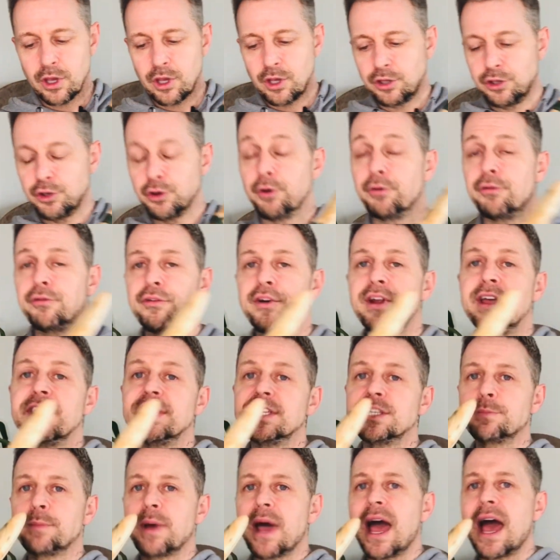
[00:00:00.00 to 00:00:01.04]
your
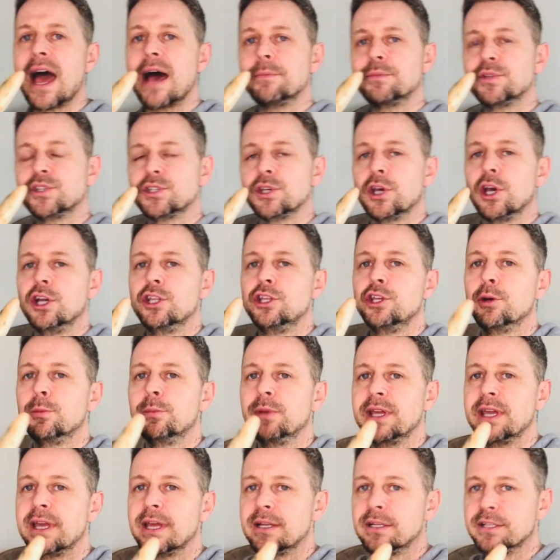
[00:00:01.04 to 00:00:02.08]
phrase, perhaps, and you'll
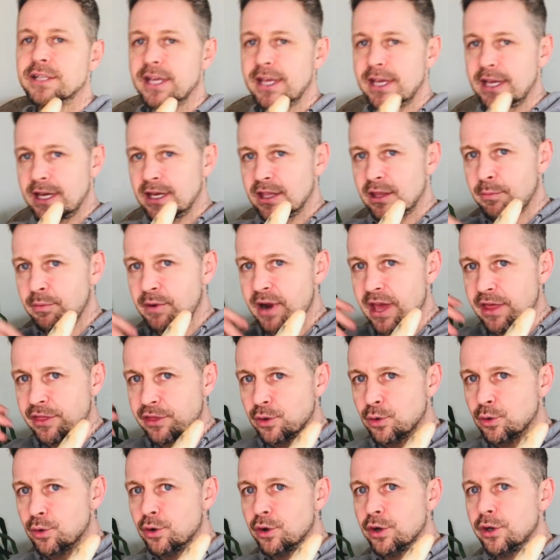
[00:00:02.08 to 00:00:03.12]
begin to hear the breath
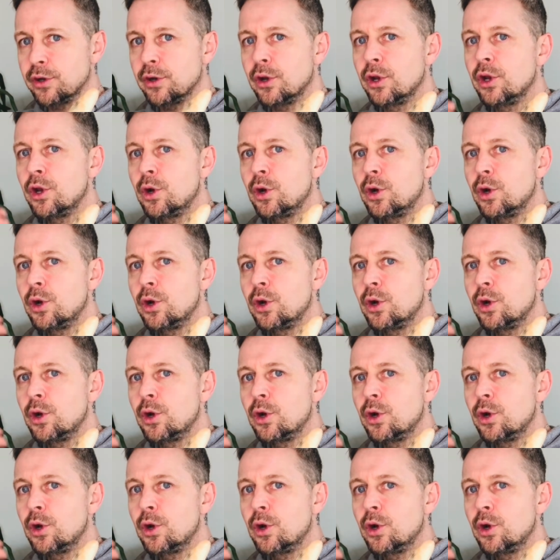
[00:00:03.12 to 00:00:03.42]
going.